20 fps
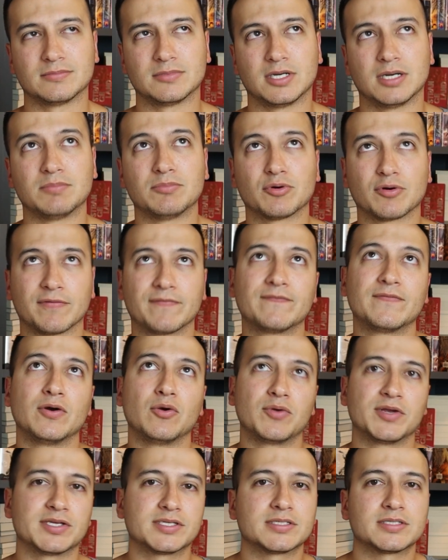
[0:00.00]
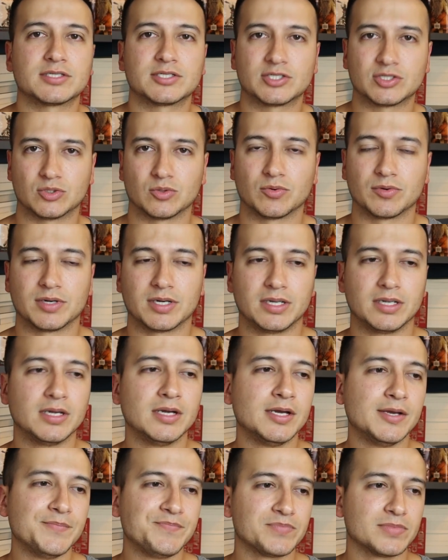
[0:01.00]
a more focused story,
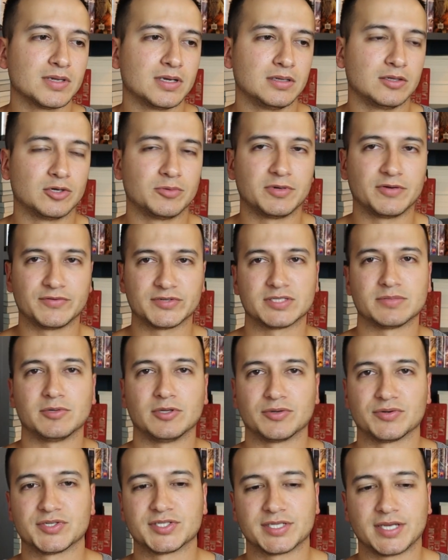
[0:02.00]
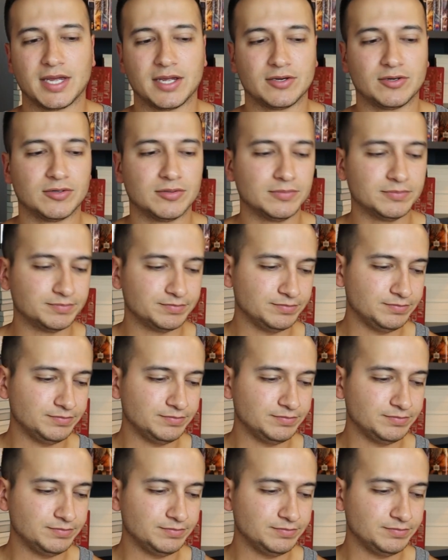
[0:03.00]
a little bit of a smaller scale.